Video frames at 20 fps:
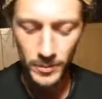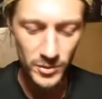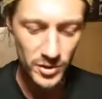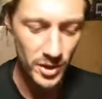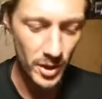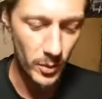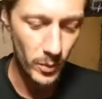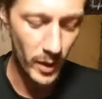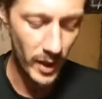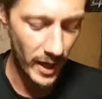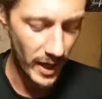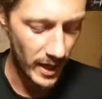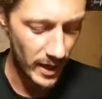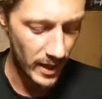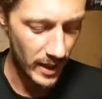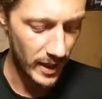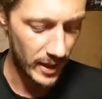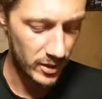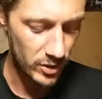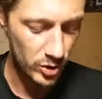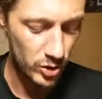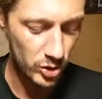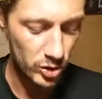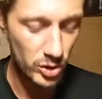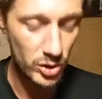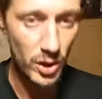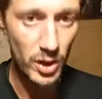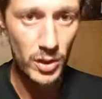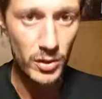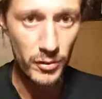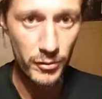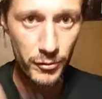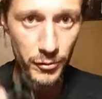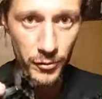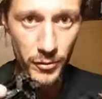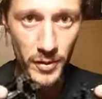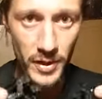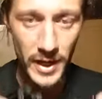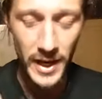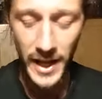So what I like to start off
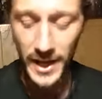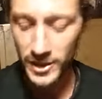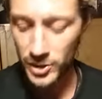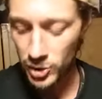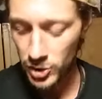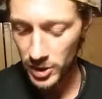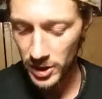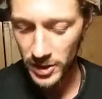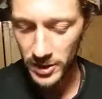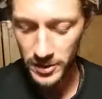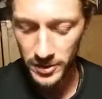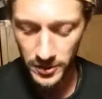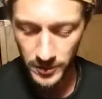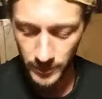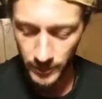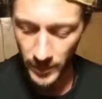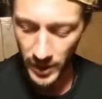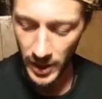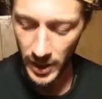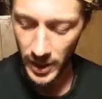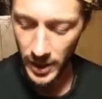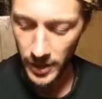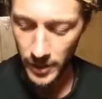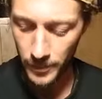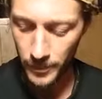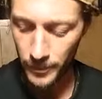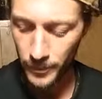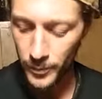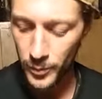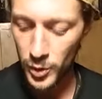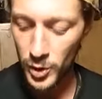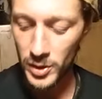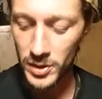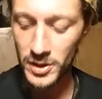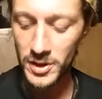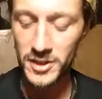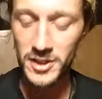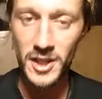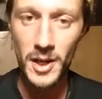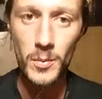next is
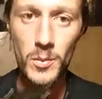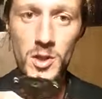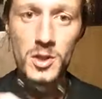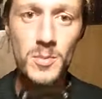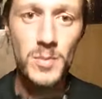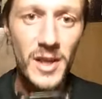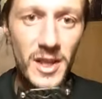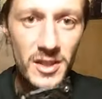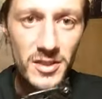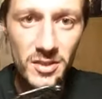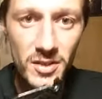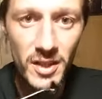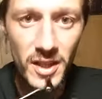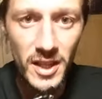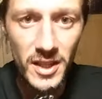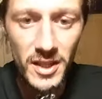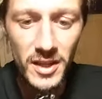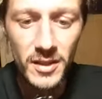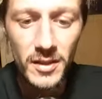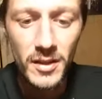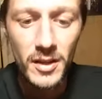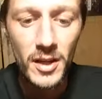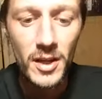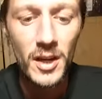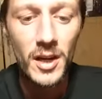putting the sandwich plates together.